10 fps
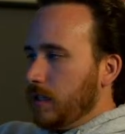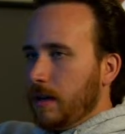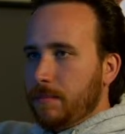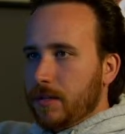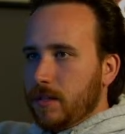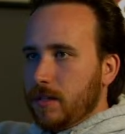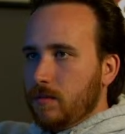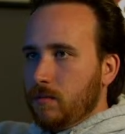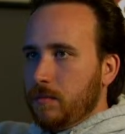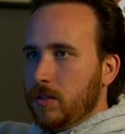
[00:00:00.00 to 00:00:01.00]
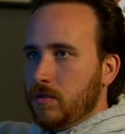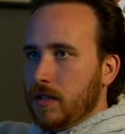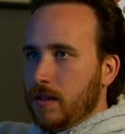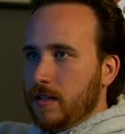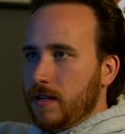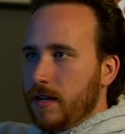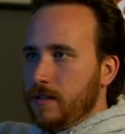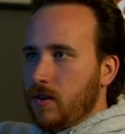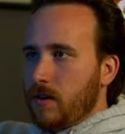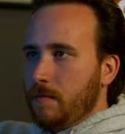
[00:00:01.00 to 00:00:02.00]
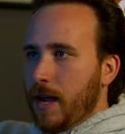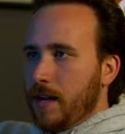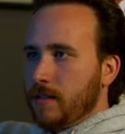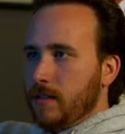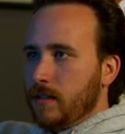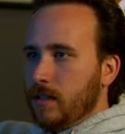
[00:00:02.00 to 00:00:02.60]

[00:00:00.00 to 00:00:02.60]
Yep, we'll be using this as our matte,